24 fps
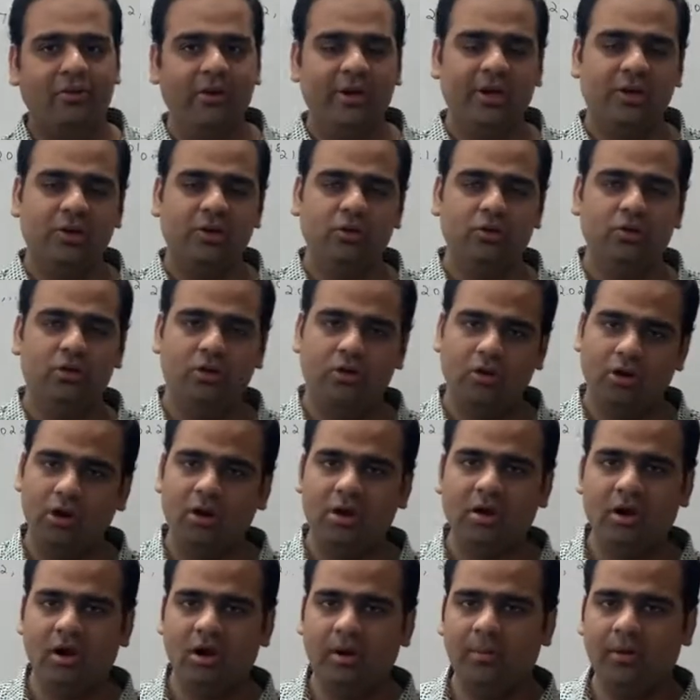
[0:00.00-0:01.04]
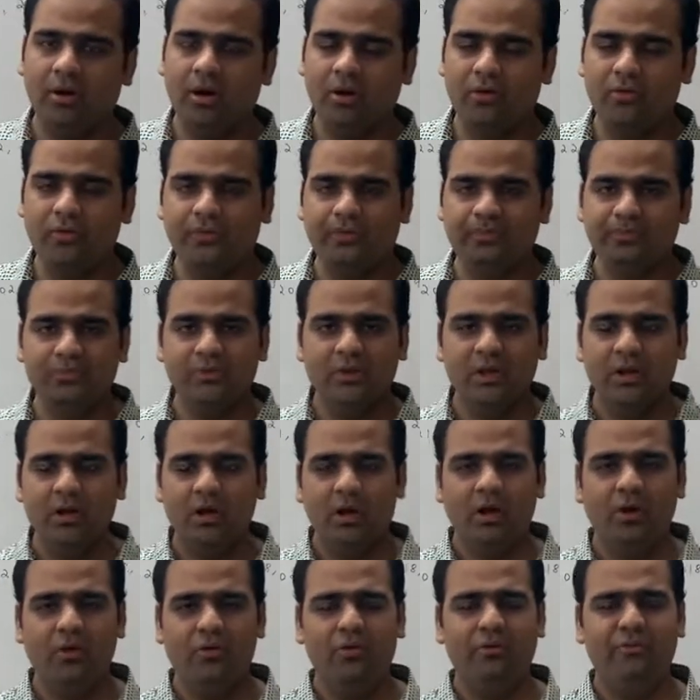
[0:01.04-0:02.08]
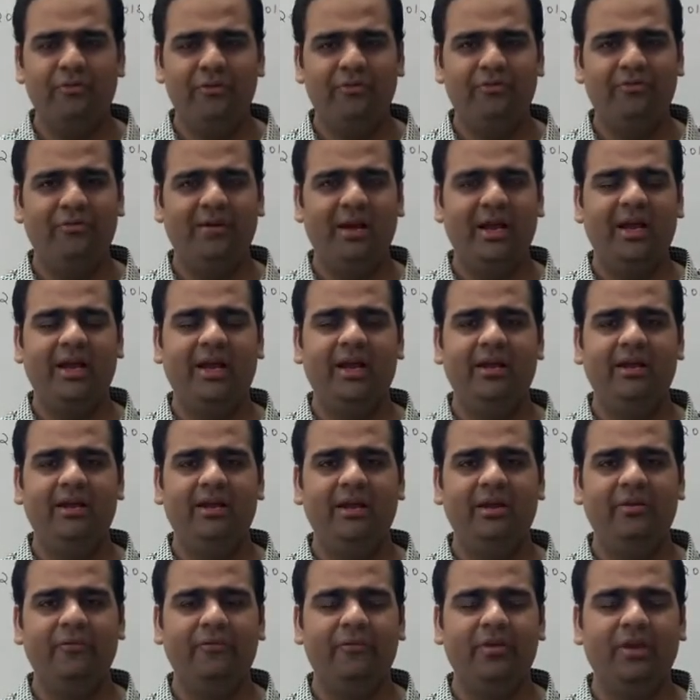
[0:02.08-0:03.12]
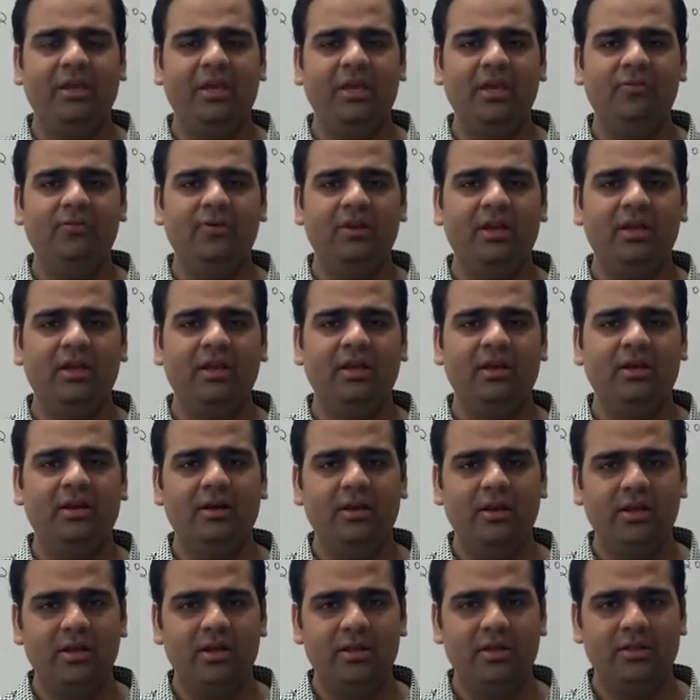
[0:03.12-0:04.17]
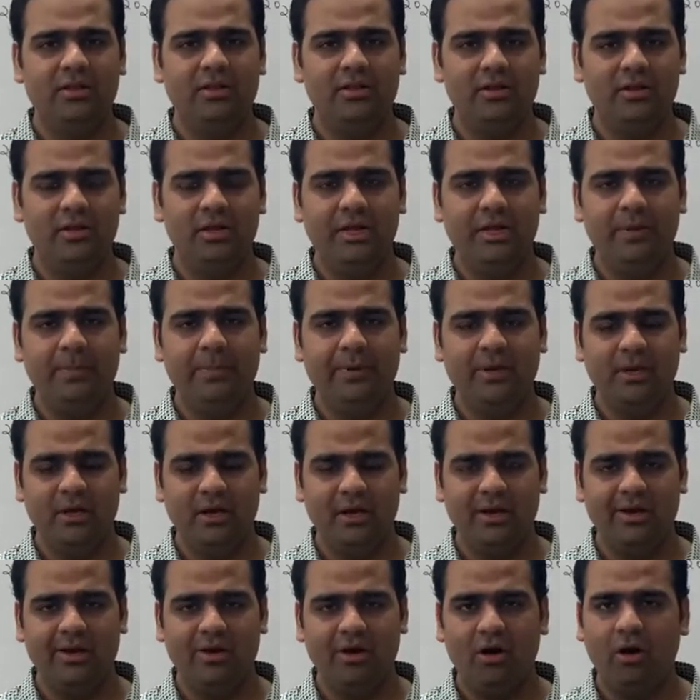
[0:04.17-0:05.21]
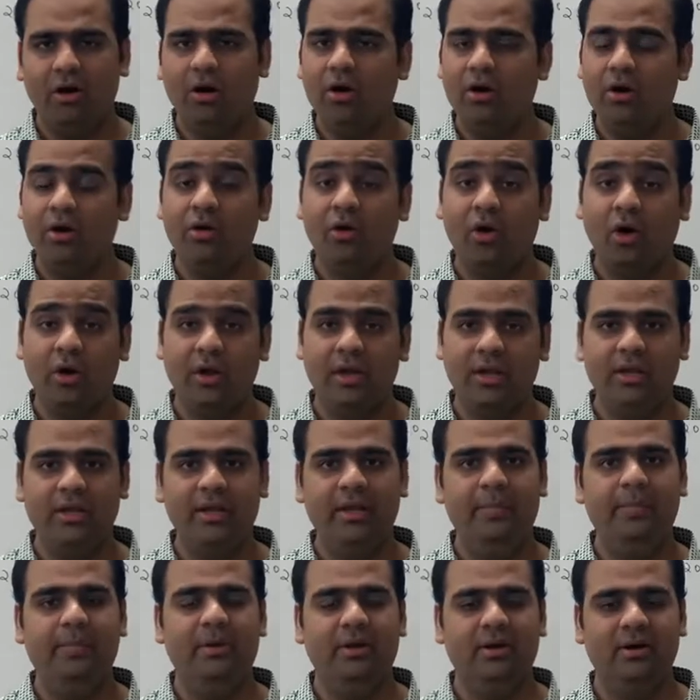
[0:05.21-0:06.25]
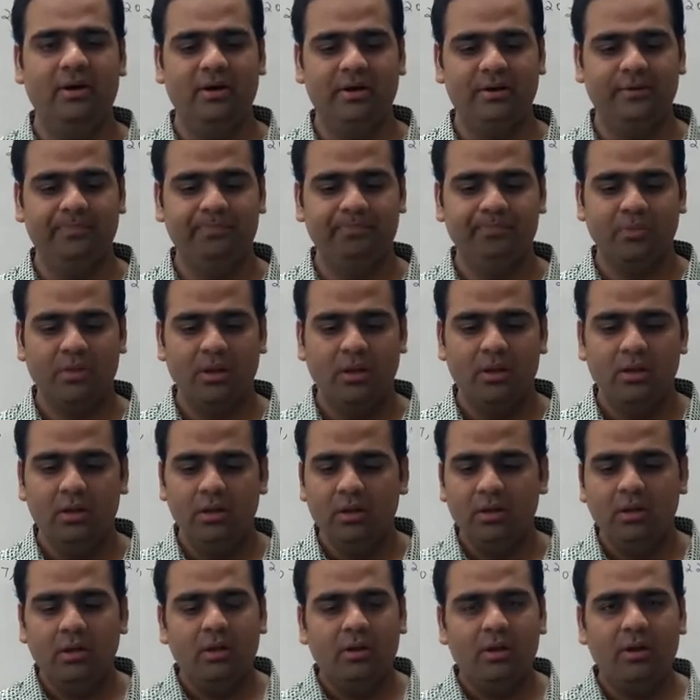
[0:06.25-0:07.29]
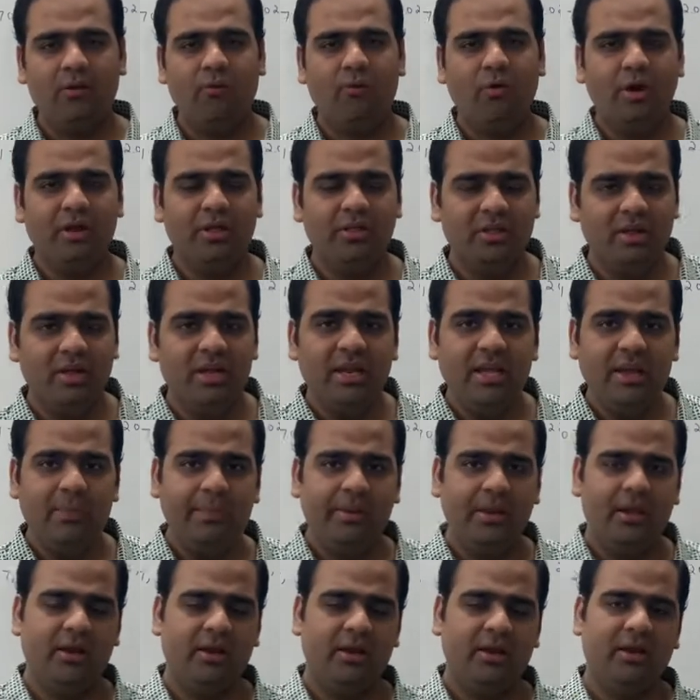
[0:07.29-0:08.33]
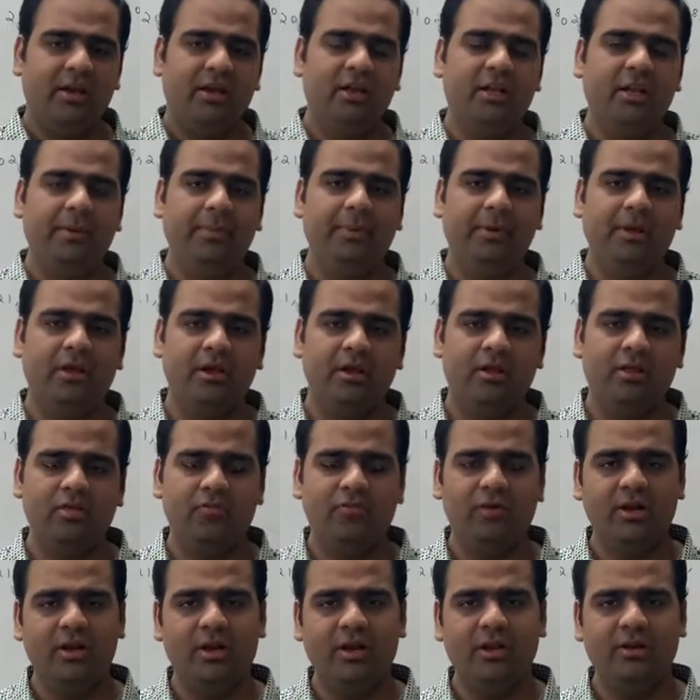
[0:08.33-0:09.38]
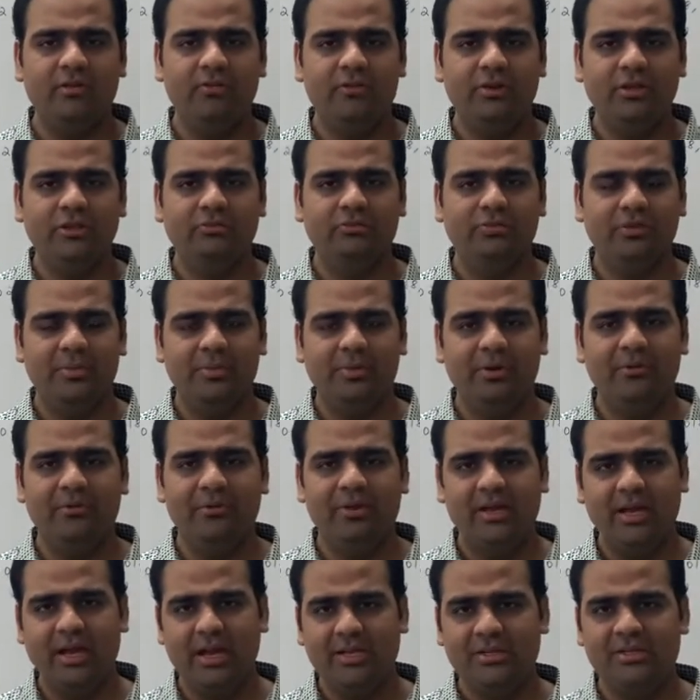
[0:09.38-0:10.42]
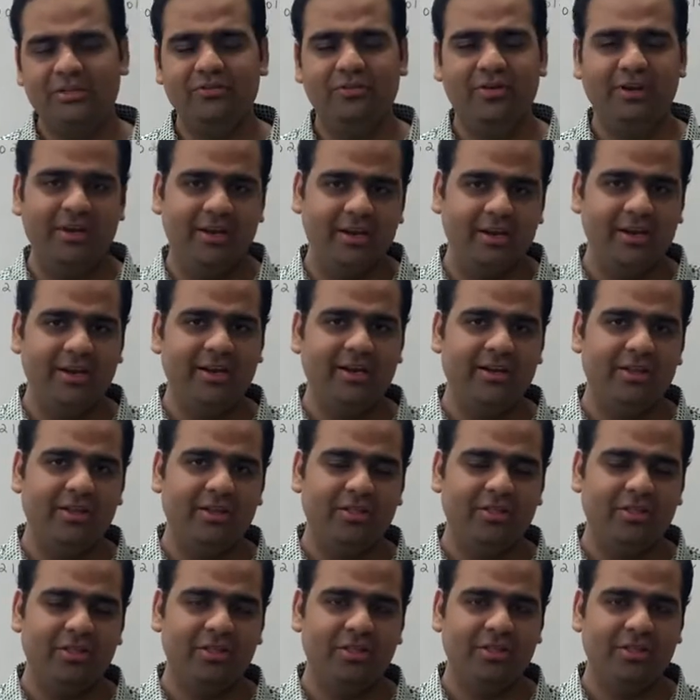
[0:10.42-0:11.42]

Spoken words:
to talk about how do we find if a given year is leap year or not a leap year. Now what is a leap year? A leap year is one in which February has 29 days.